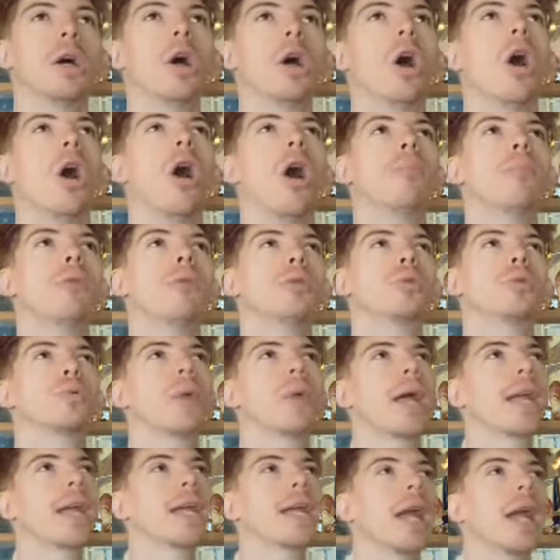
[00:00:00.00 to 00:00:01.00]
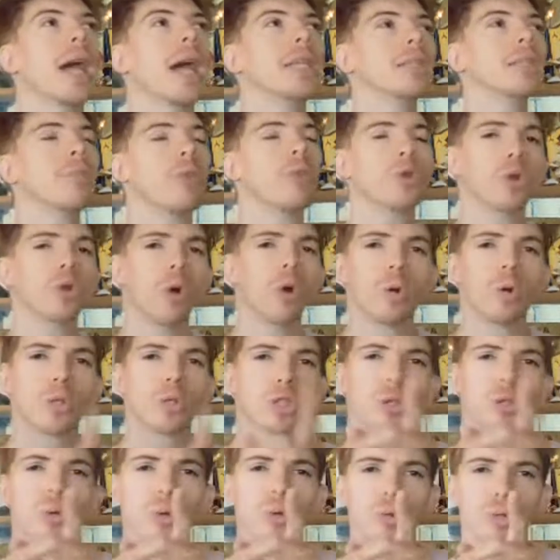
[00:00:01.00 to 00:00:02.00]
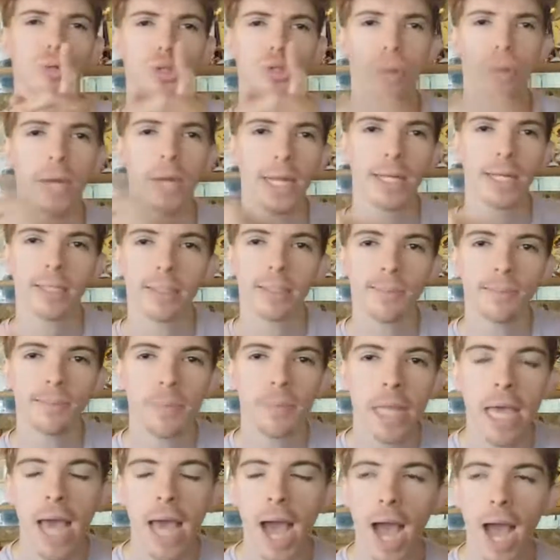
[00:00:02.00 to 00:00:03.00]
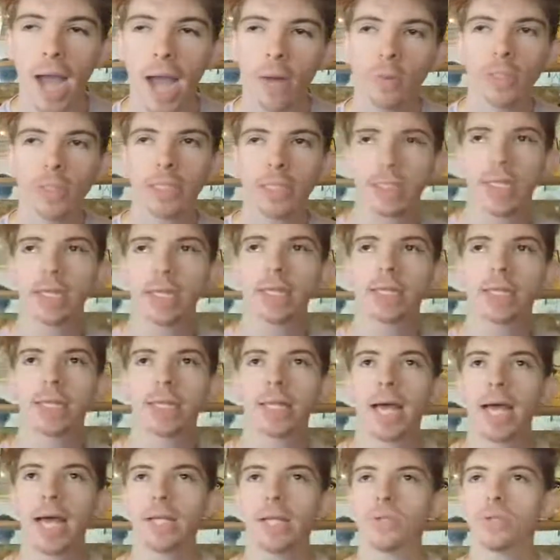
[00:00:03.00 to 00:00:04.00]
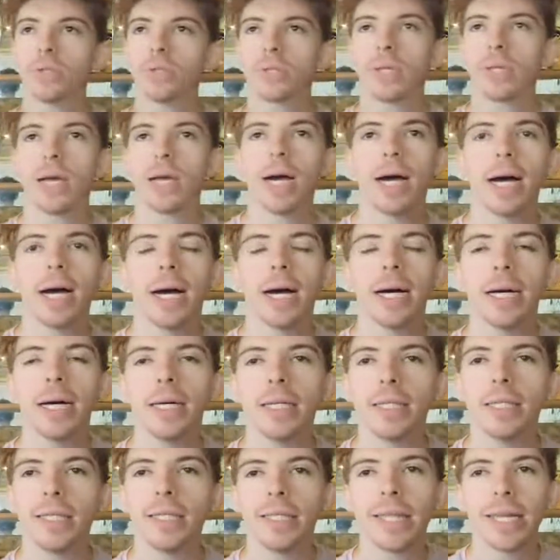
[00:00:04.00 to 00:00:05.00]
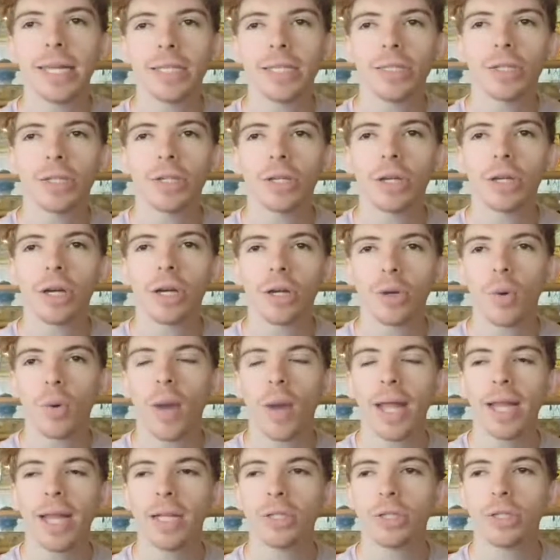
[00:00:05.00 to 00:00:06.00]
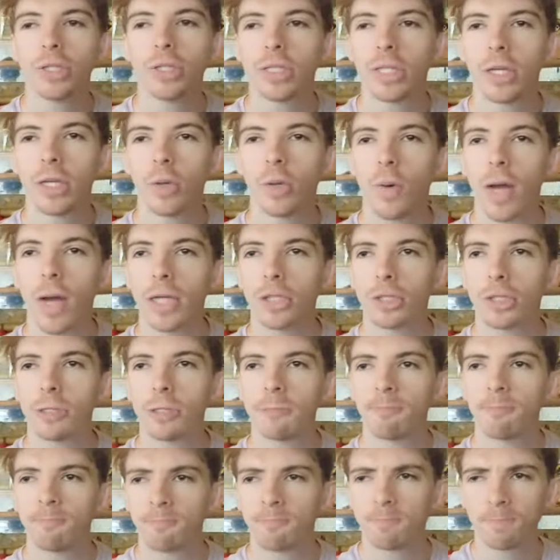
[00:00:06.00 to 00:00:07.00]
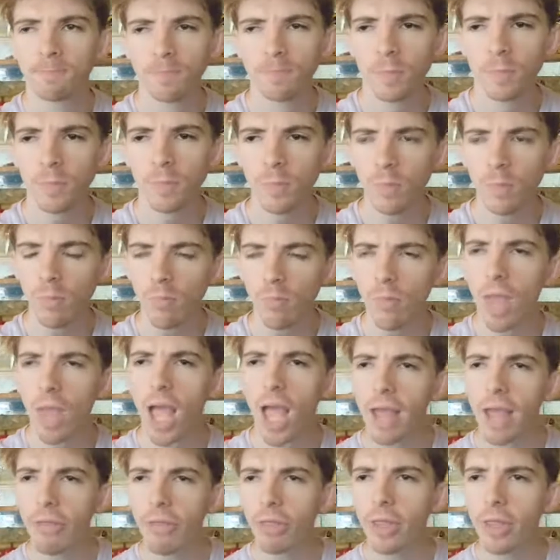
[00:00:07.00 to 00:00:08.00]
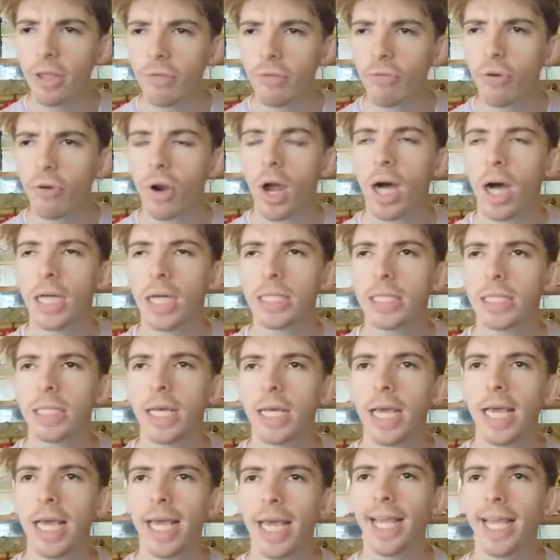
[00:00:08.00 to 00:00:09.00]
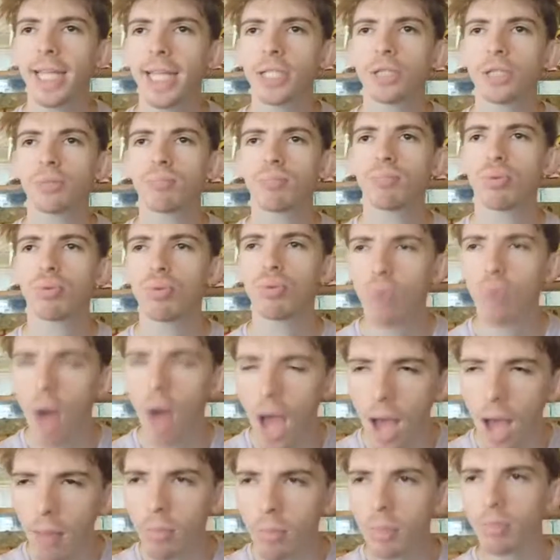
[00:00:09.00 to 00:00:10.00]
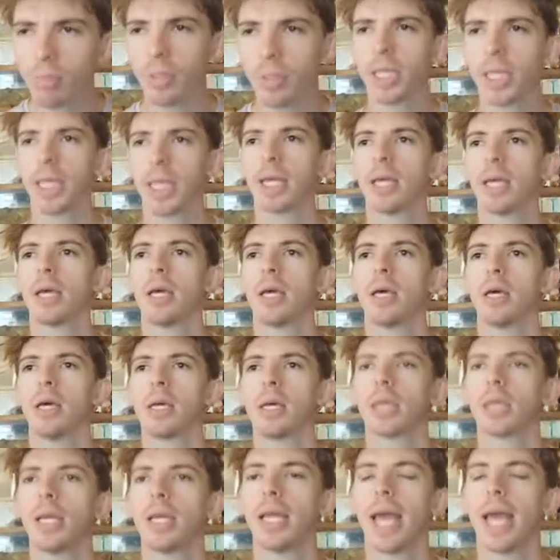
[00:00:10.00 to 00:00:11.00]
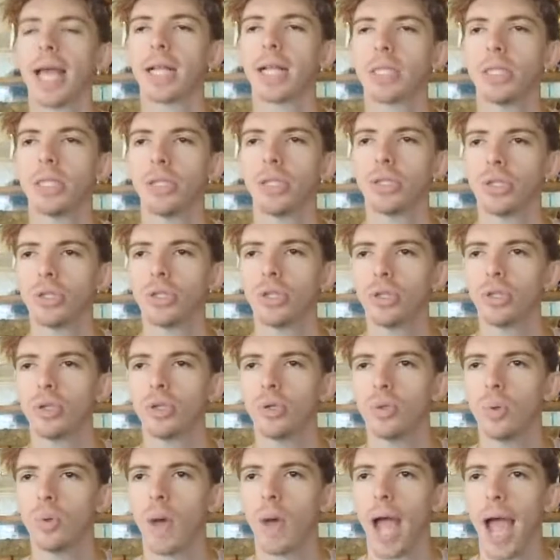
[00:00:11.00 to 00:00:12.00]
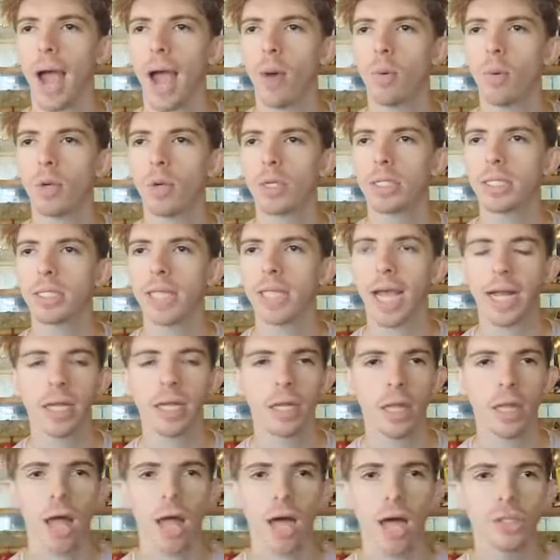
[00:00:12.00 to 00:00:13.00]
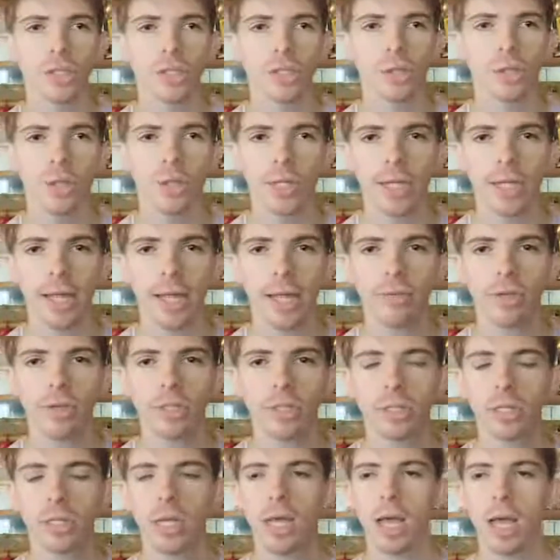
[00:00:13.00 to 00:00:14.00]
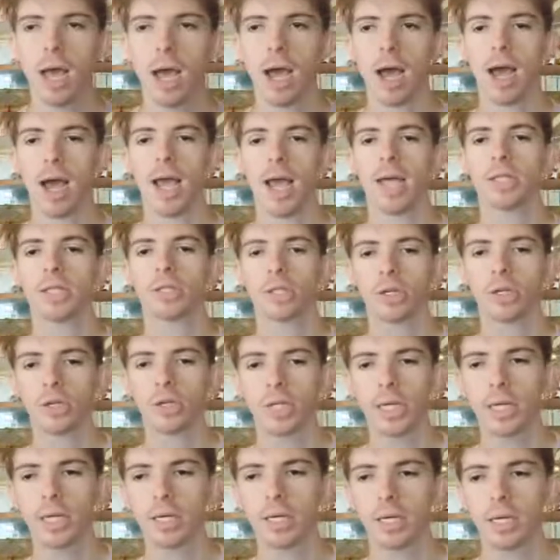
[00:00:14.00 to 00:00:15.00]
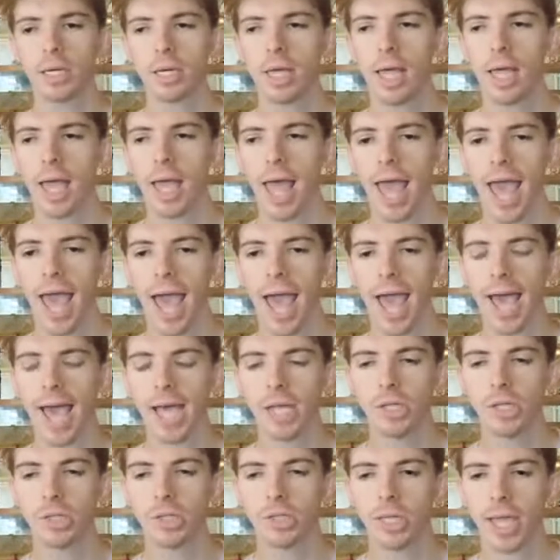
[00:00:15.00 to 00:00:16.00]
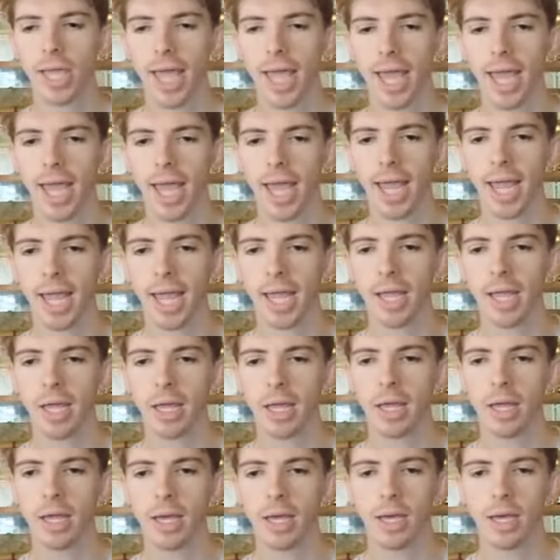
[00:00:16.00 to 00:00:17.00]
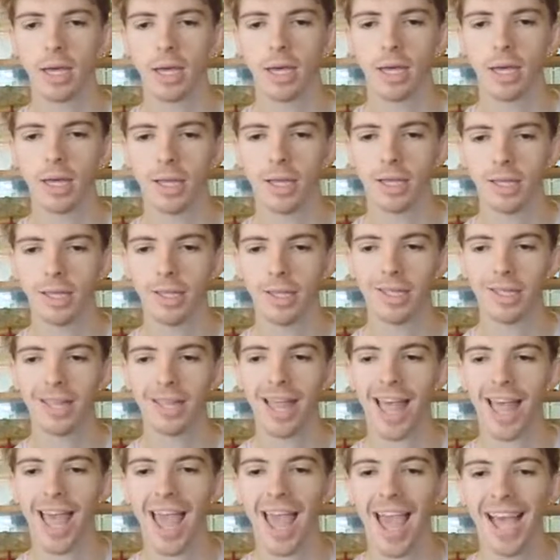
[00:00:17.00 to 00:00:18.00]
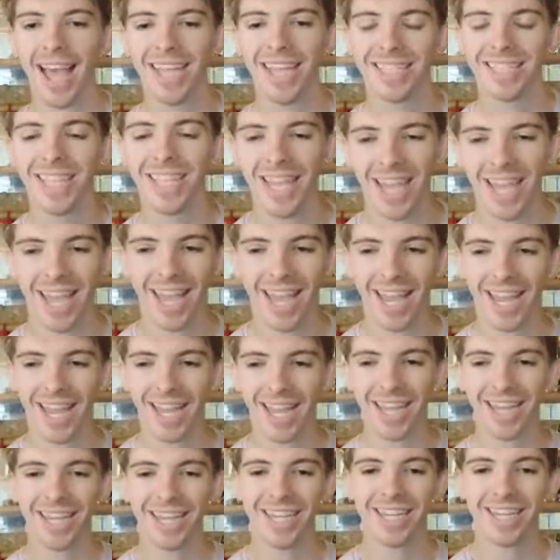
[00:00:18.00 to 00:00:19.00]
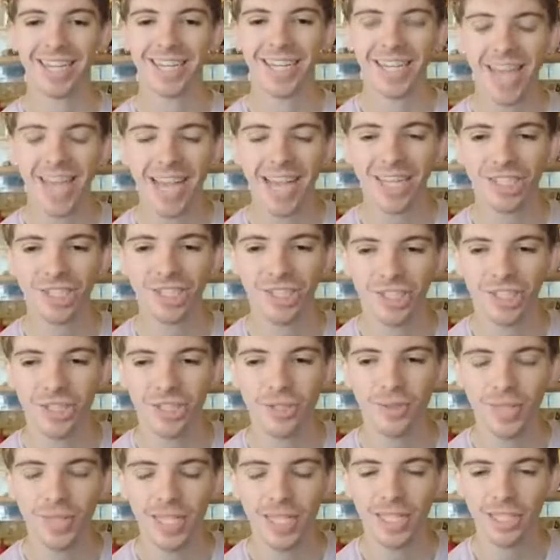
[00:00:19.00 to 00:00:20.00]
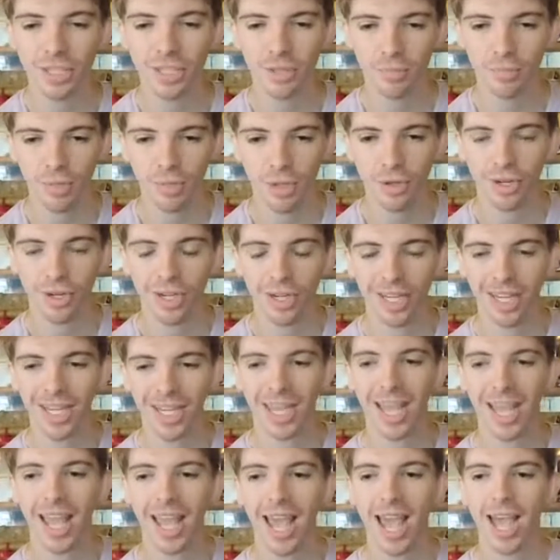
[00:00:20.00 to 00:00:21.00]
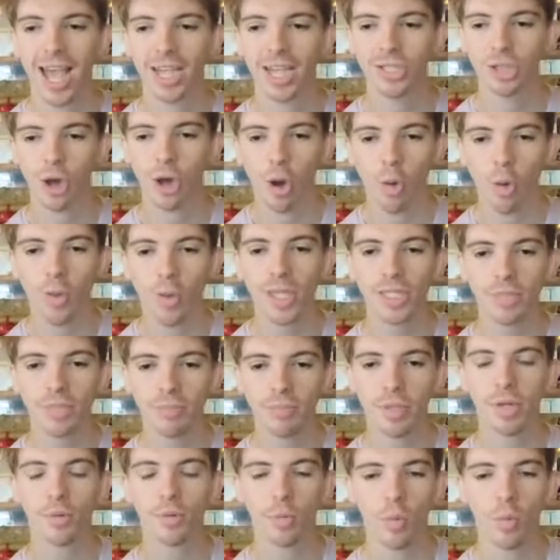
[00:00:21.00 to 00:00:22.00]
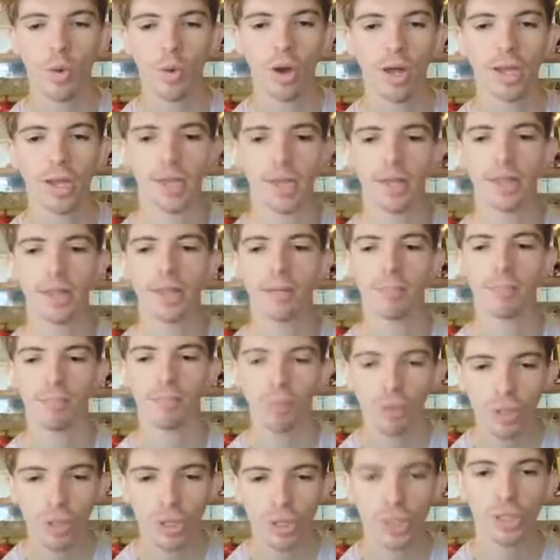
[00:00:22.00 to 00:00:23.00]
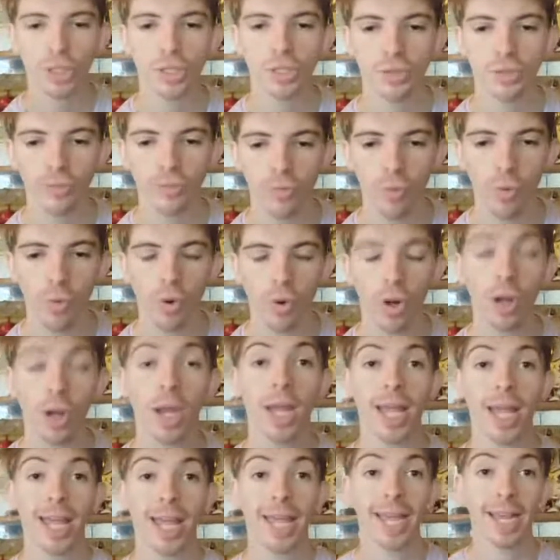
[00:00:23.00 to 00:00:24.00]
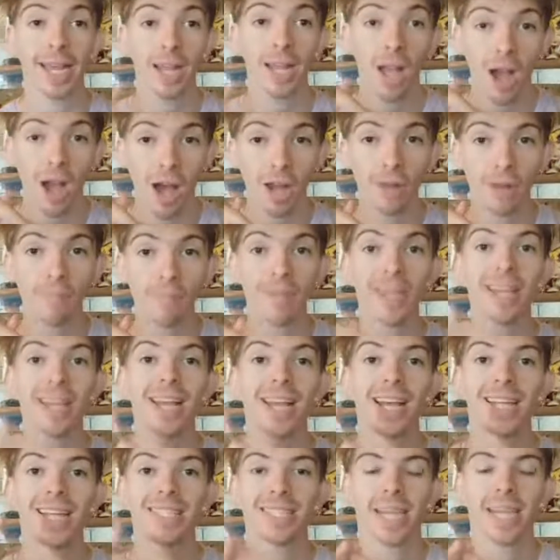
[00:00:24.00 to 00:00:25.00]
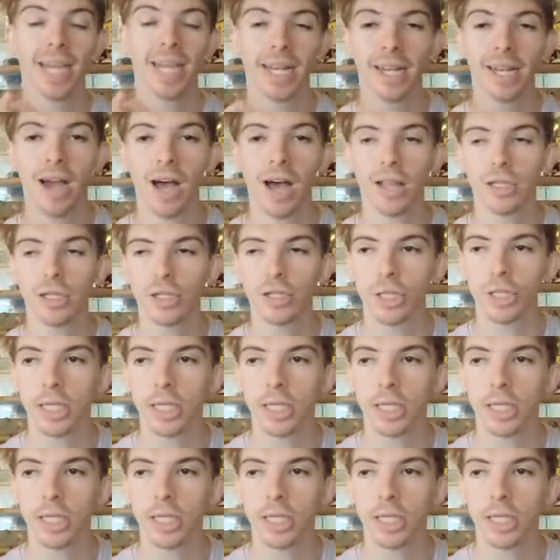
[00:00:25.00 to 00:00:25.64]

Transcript: our most recognizable cultural trait, I would say that that's uh, that's a, a quite interesting question. I think for us, it's probably connected to our technological endeavors. Uh, Aeternia as a uh, as a connection to this community has always been one that pushes for economy and technology.